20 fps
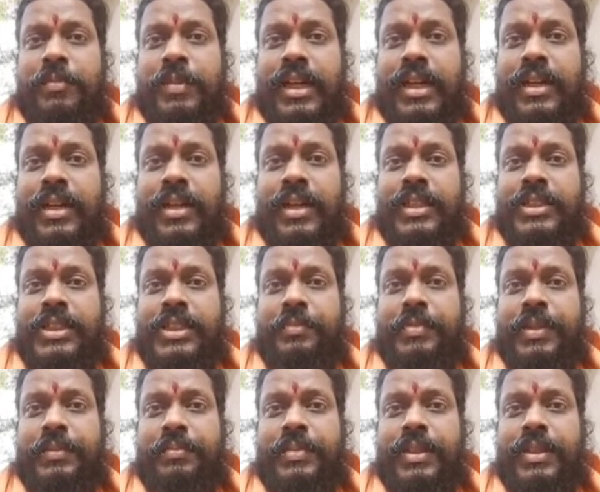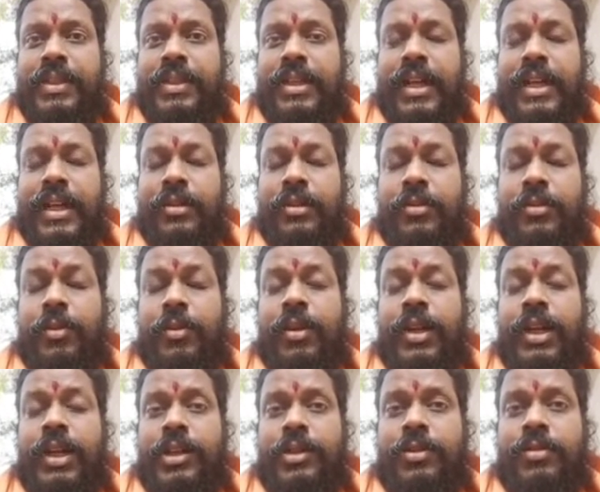Makar Rashi people can go
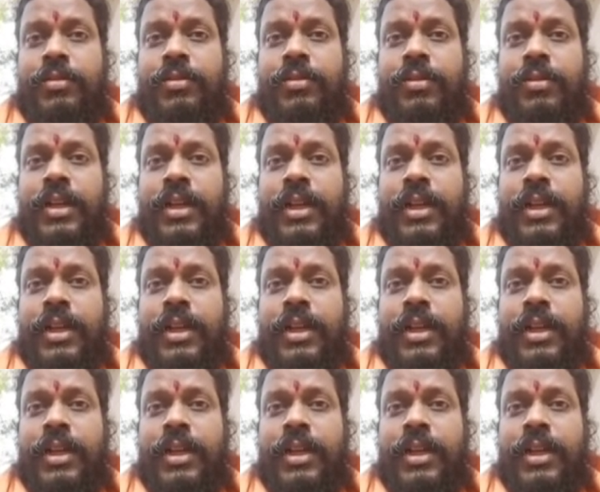into